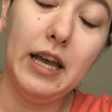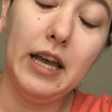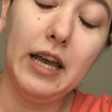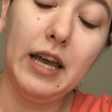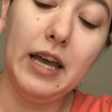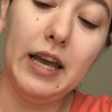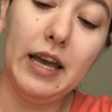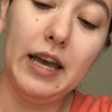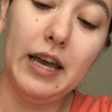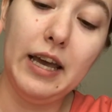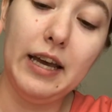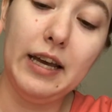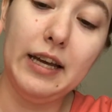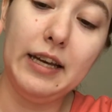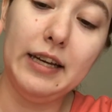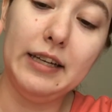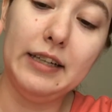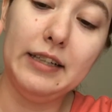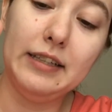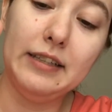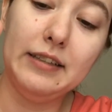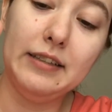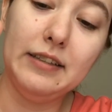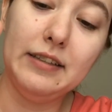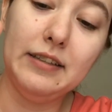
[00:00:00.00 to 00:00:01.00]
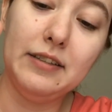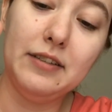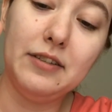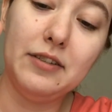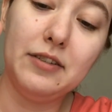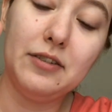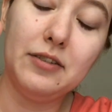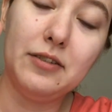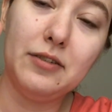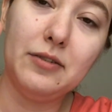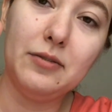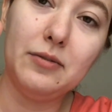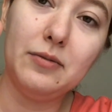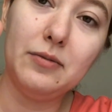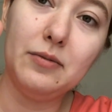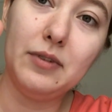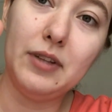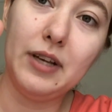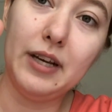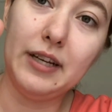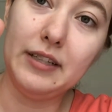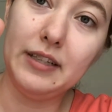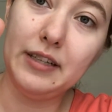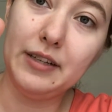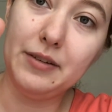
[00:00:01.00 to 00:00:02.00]
and the
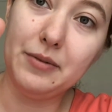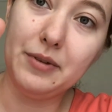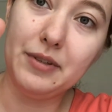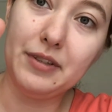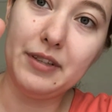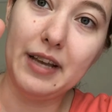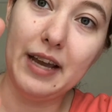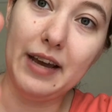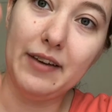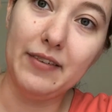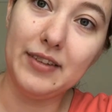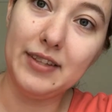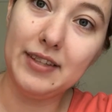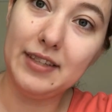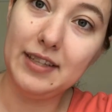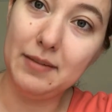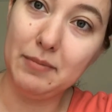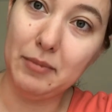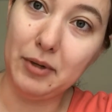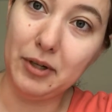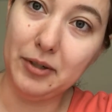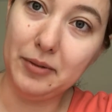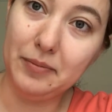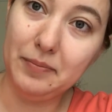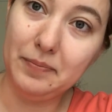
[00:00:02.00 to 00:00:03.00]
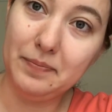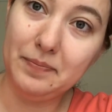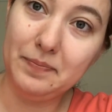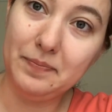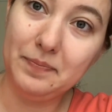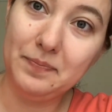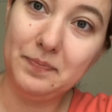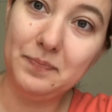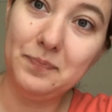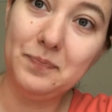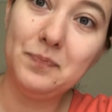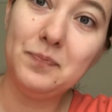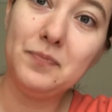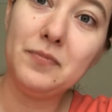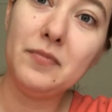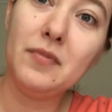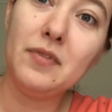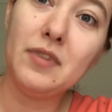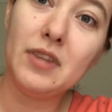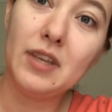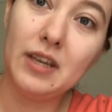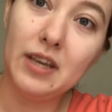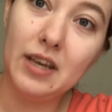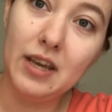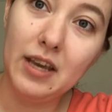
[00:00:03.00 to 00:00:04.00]
idea was to have it simmer.
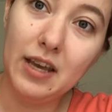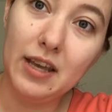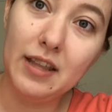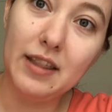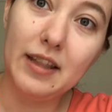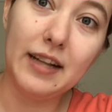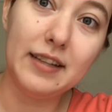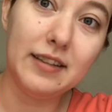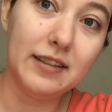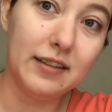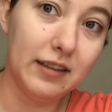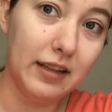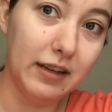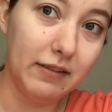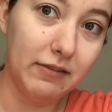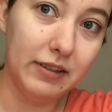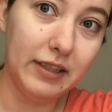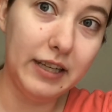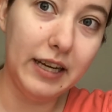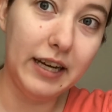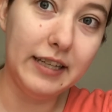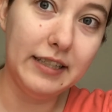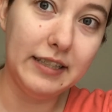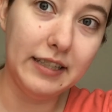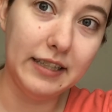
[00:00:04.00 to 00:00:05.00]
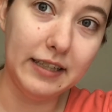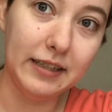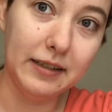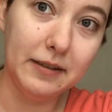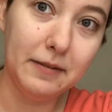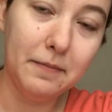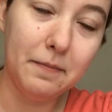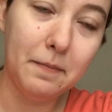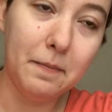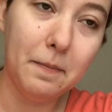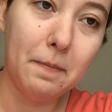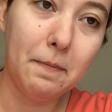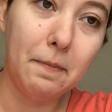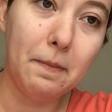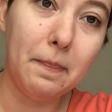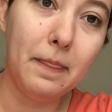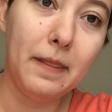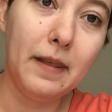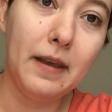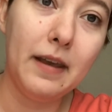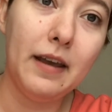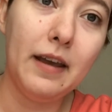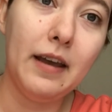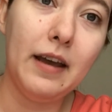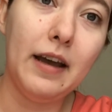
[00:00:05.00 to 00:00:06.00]
That's a lovely idea.
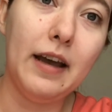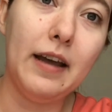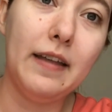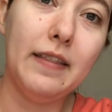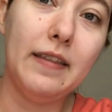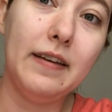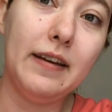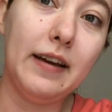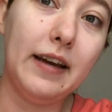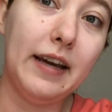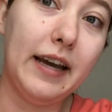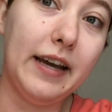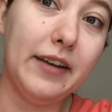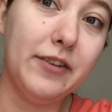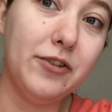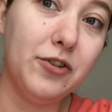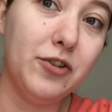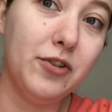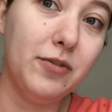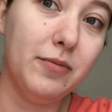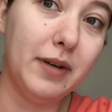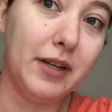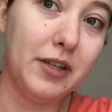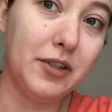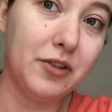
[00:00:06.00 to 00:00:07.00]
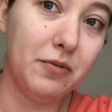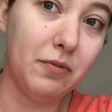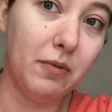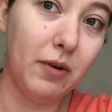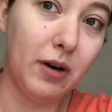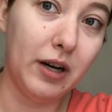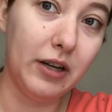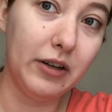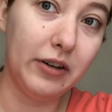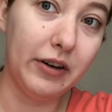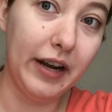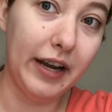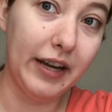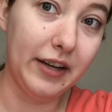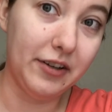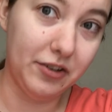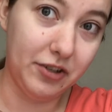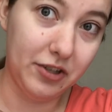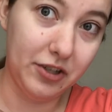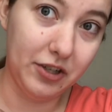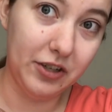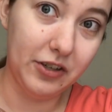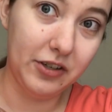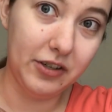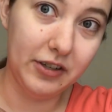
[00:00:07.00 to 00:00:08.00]
I think I had too much water and
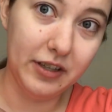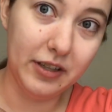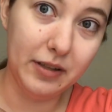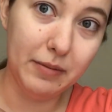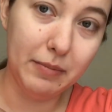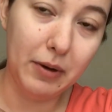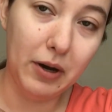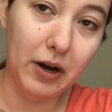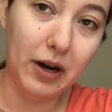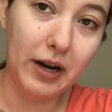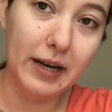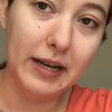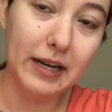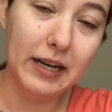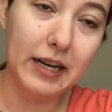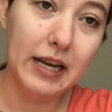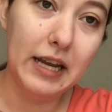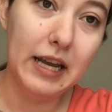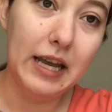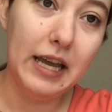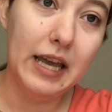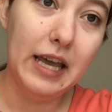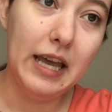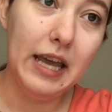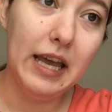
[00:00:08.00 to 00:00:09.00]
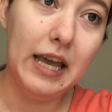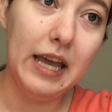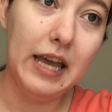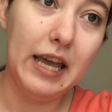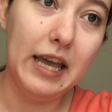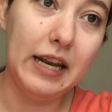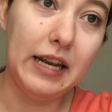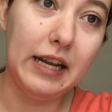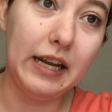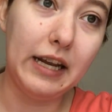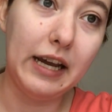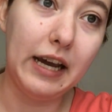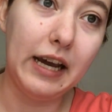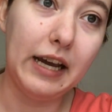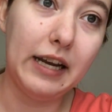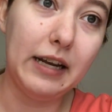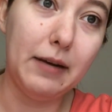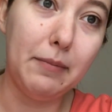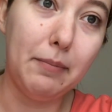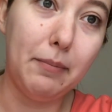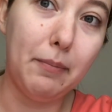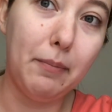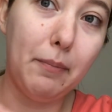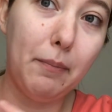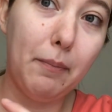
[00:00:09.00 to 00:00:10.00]
sugar in the pot, and it kind of
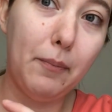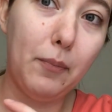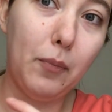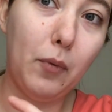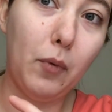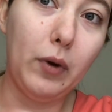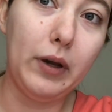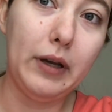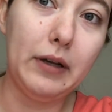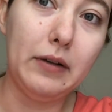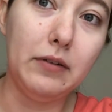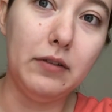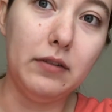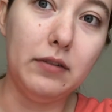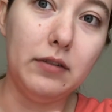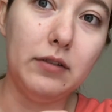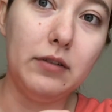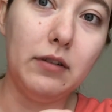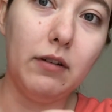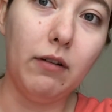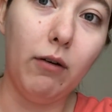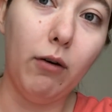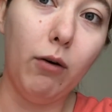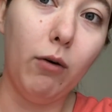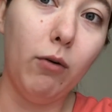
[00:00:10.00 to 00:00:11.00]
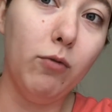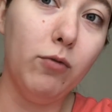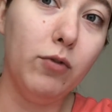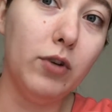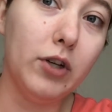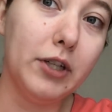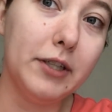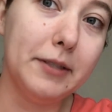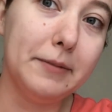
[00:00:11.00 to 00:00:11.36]
boiled over.